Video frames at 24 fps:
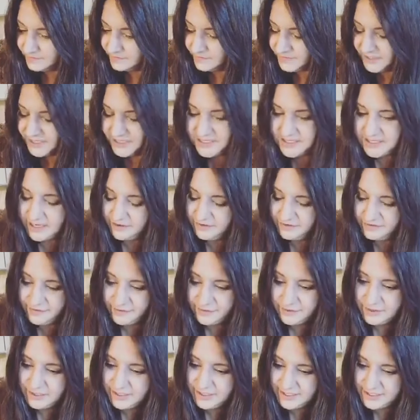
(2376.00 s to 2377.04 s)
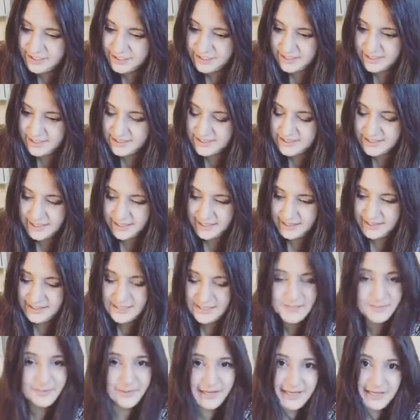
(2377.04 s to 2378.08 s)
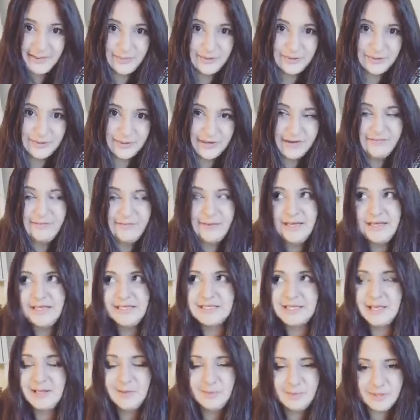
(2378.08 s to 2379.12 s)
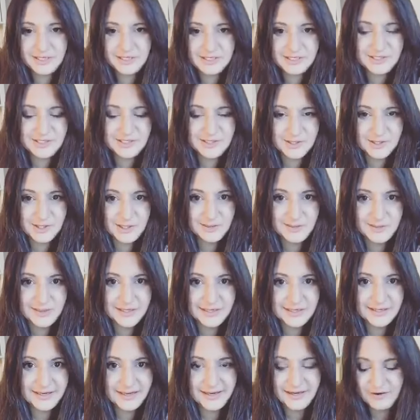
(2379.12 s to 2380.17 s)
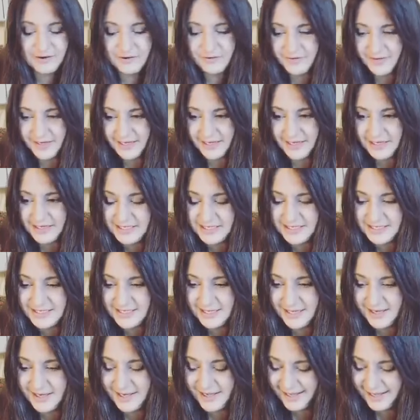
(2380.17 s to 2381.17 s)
so foolishness that these people have made so much drama out of it. It's so.